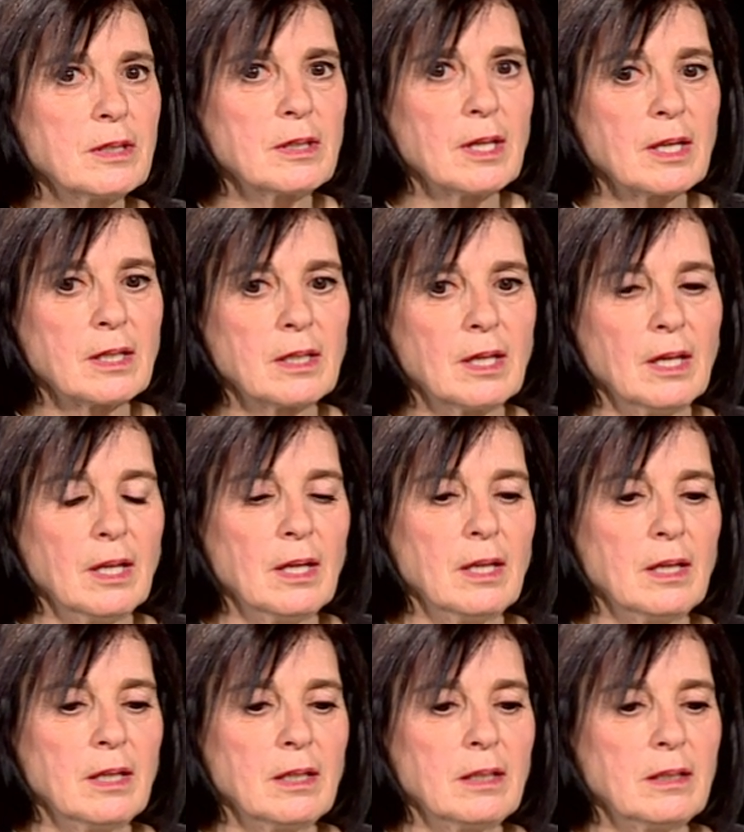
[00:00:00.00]
that
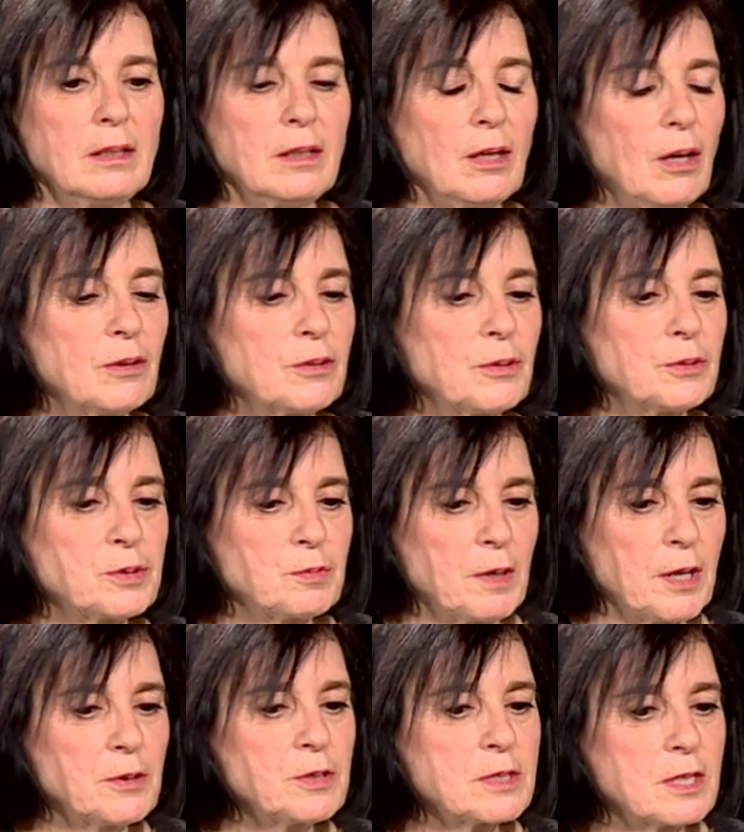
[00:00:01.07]
although his
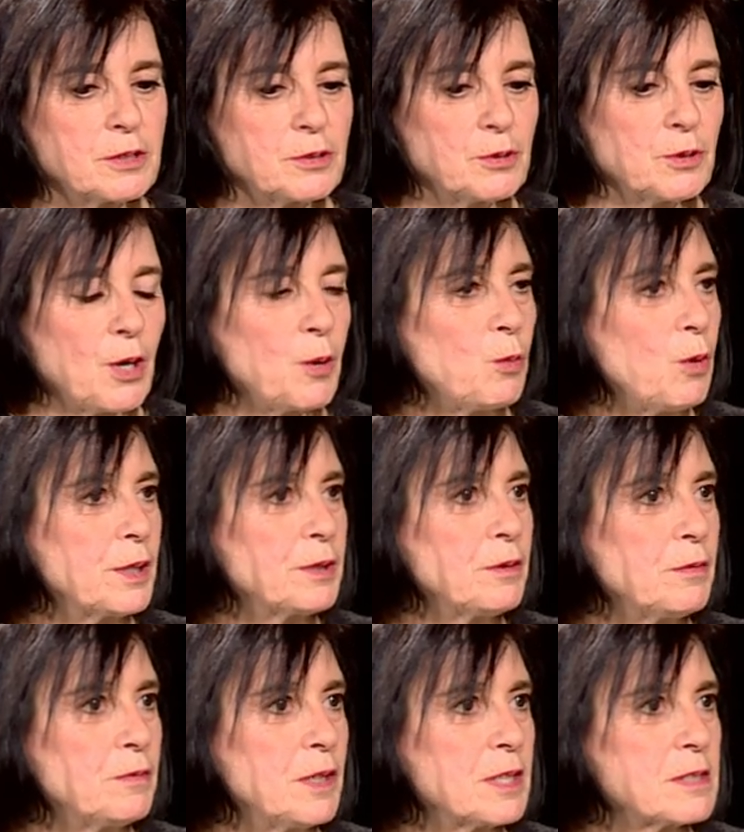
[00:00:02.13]
parents said you're not one
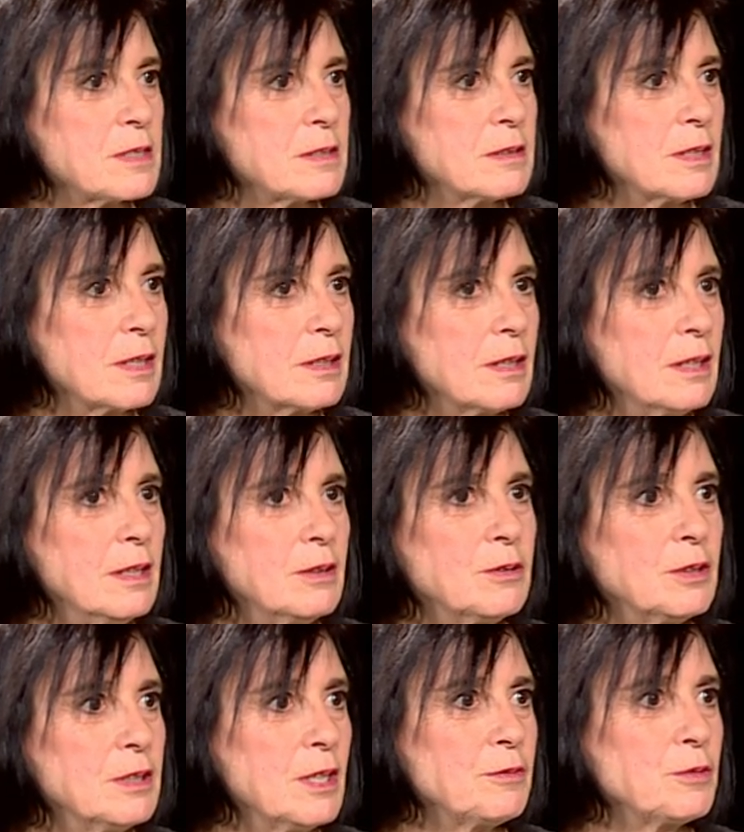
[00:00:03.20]
of us, that he
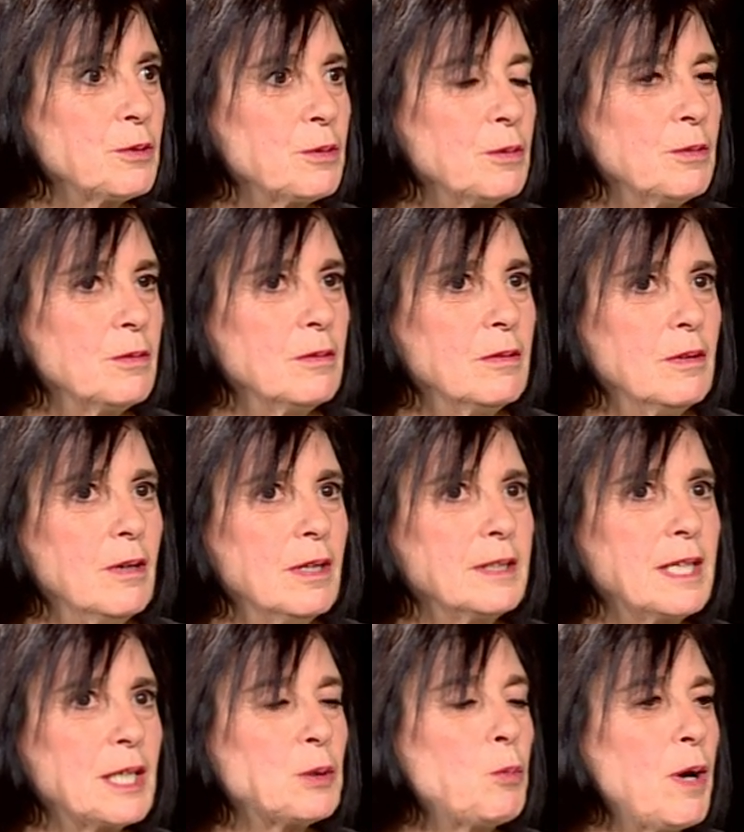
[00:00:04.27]
could never
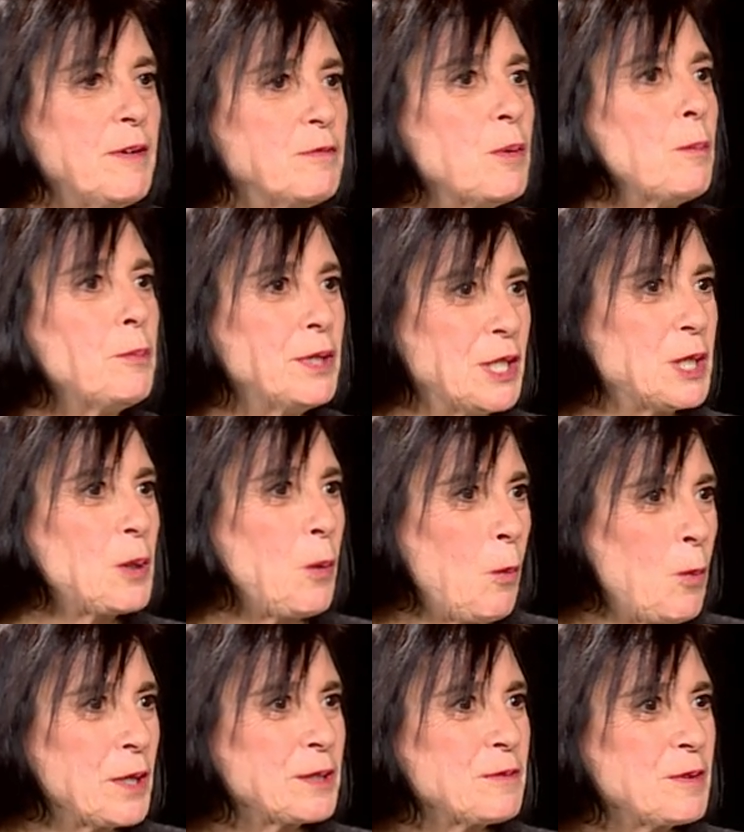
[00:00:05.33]
get away from being
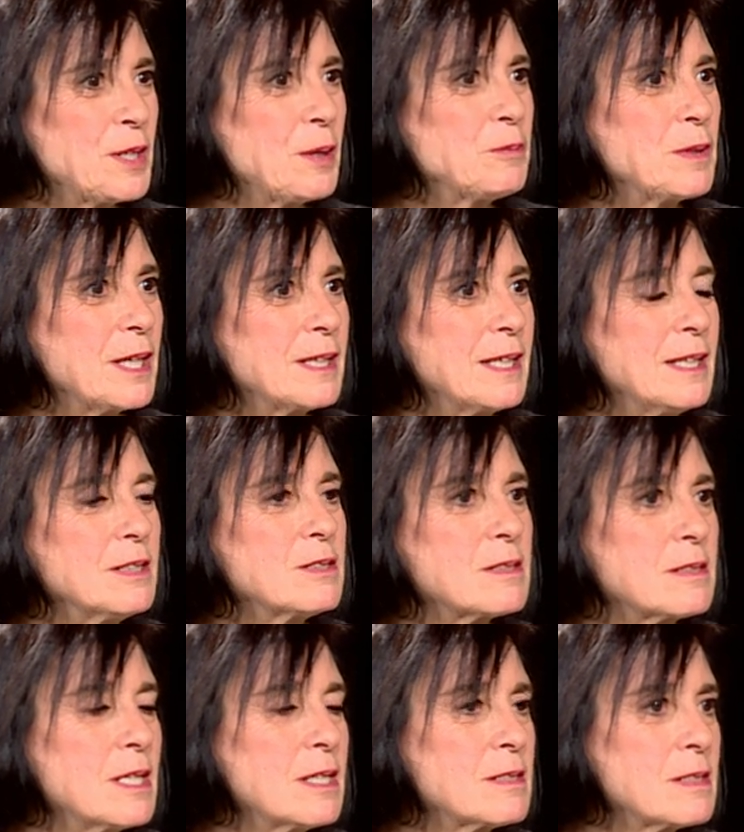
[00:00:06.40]
one of them. That his
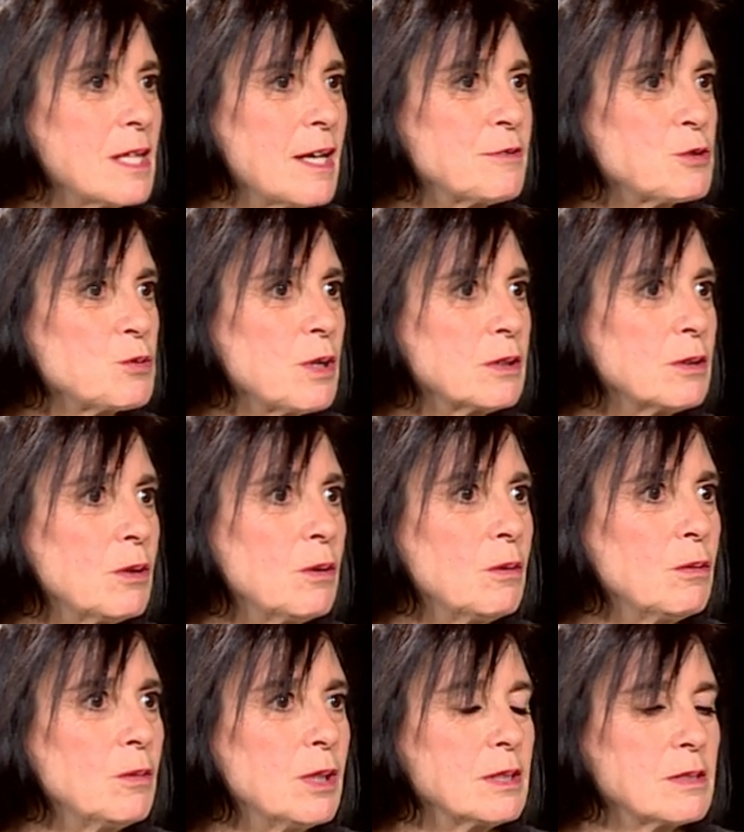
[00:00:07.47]
his life
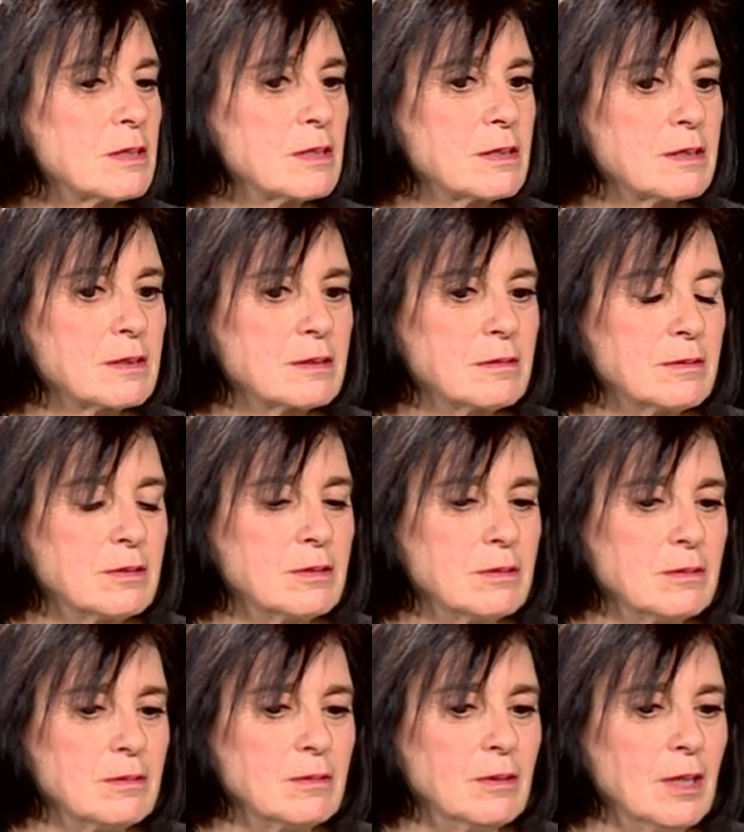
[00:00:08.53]
struggle was just
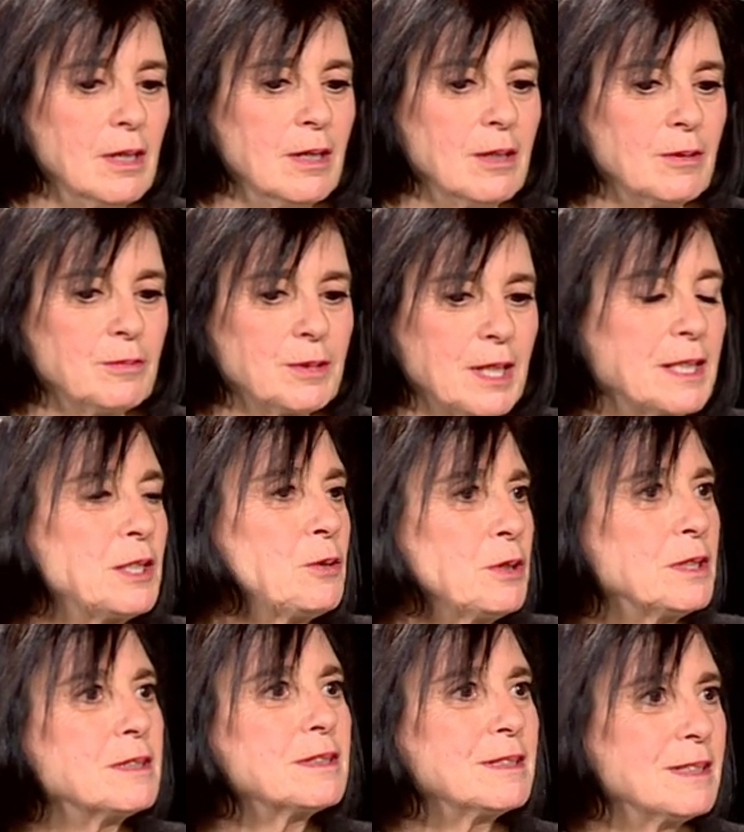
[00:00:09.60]
to that he
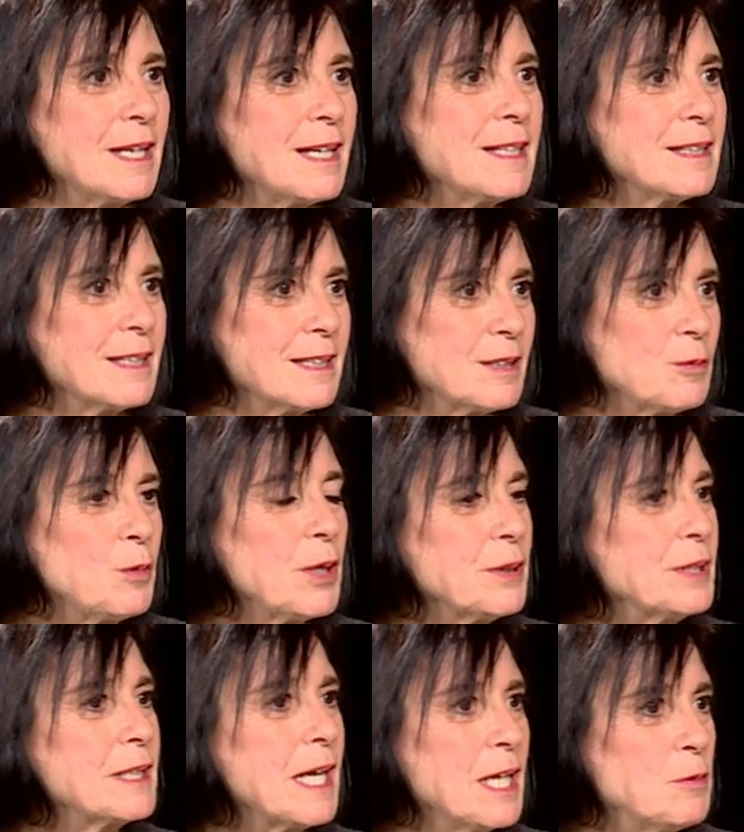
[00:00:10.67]
couldn't deny that where
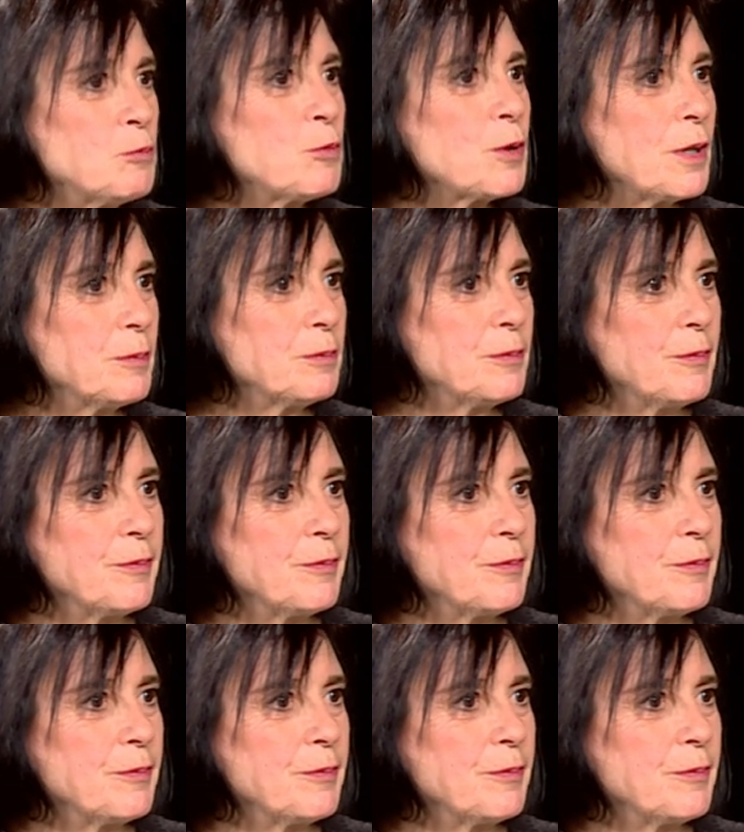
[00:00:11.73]
he came from.